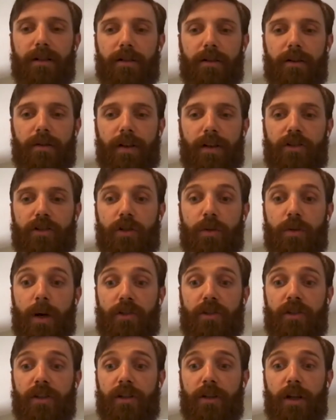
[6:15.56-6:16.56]
investor
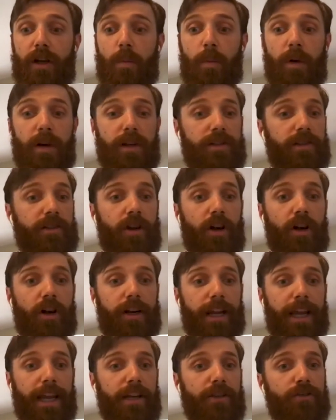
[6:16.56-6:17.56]
question, what is the
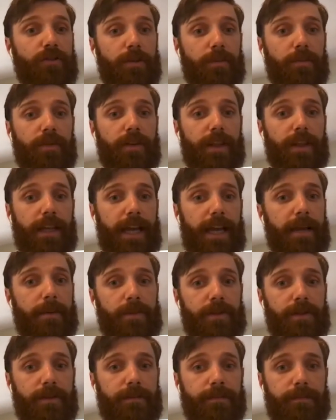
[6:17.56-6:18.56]
target age group for the
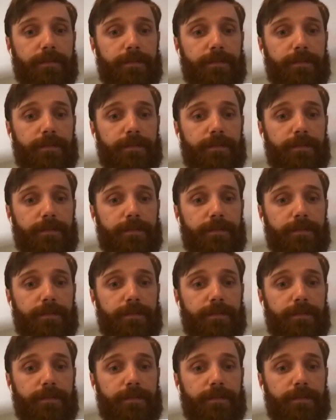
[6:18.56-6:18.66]
games?